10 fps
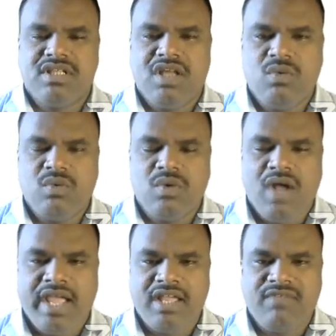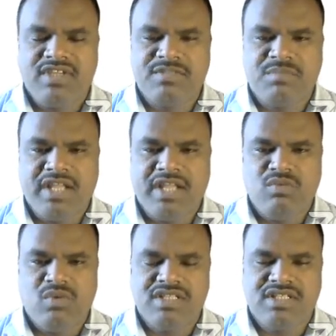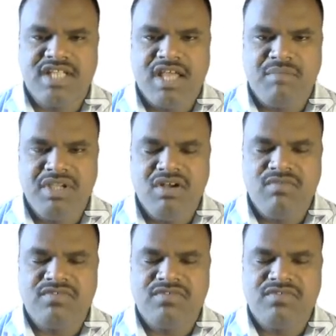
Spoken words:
now I have explained what is damping off.